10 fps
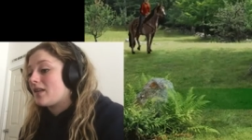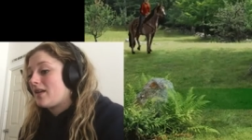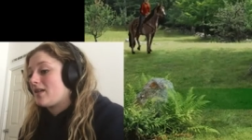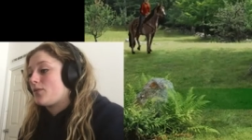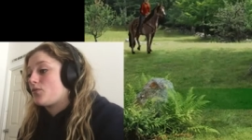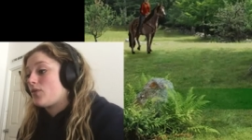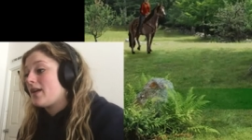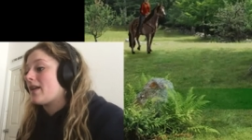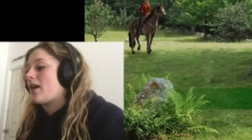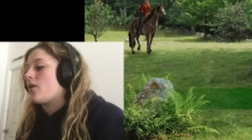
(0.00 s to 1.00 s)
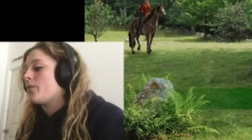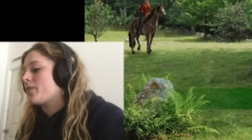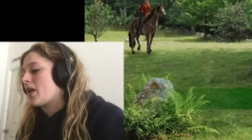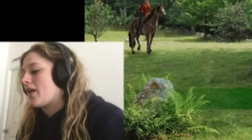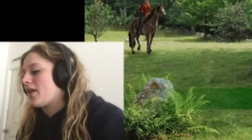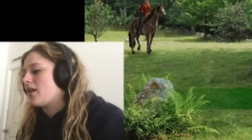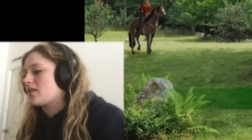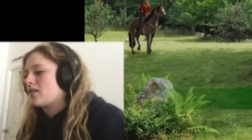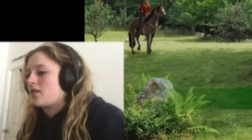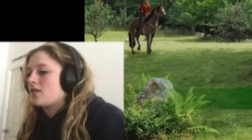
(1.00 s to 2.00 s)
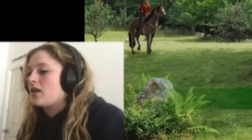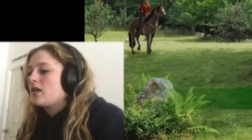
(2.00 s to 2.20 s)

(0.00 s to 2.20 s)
like right now. I think it's a